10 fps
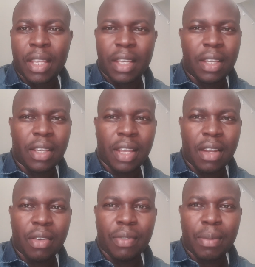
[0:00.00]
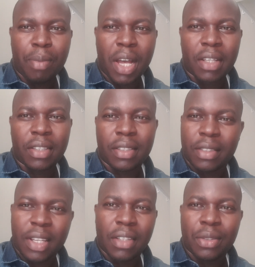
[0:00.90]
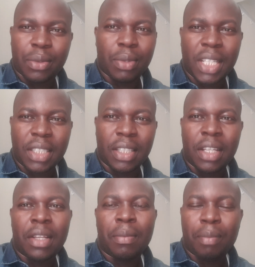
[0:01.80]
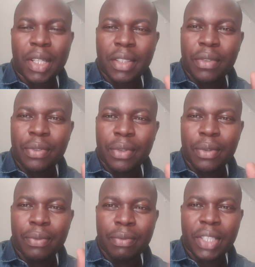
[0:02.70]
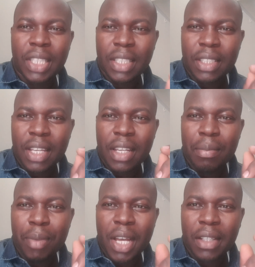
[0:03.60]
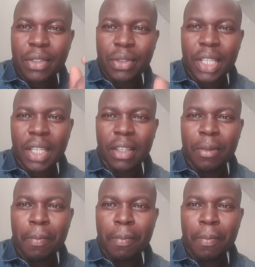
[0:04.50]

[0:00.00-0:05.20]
in any of the banks, 10 to 20. But if you visit any bank today,